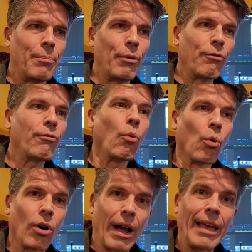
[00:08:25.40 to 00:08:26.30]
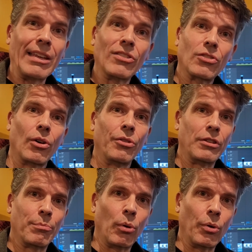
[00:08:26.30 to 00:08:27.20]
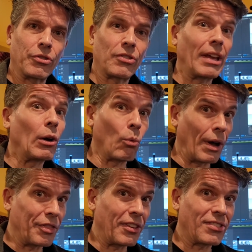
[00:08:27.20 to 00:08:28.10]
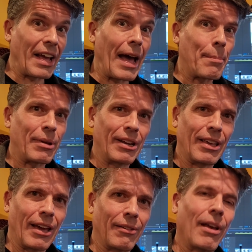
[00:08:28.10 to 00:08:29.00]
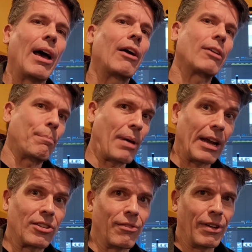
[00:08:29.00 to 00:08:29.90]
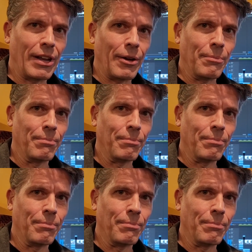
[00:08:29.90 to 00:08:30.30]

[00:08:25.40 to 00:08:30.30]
before I install these bolts, because I don't want this to happen again. All right, back to the video.